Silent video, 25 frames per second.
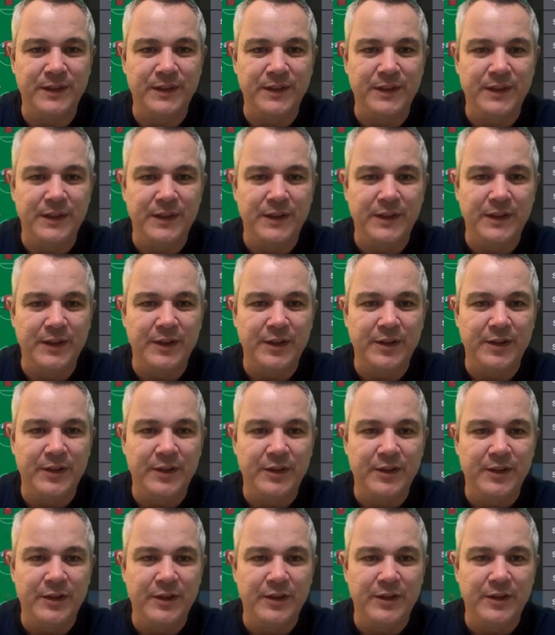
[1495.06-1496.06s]

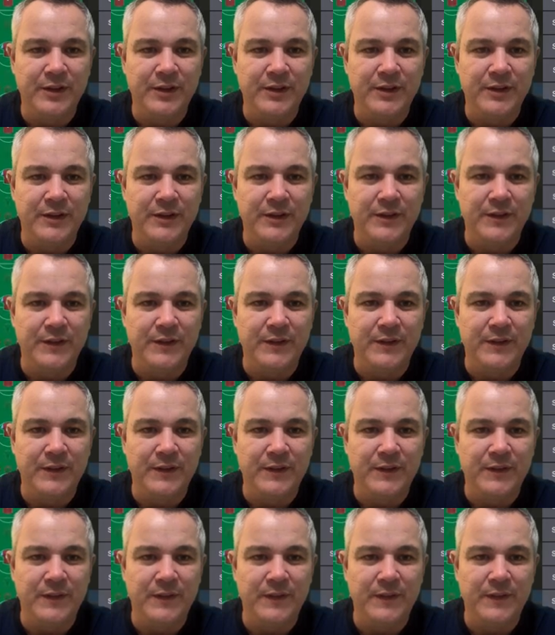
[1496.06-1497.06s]

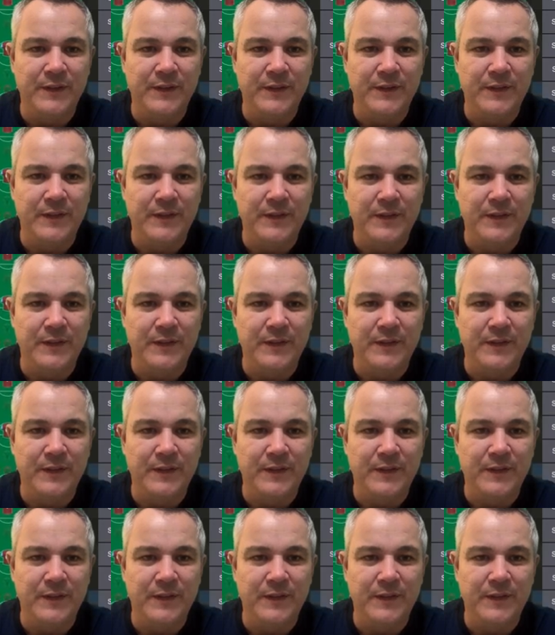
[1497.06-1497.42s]
(no one is talking)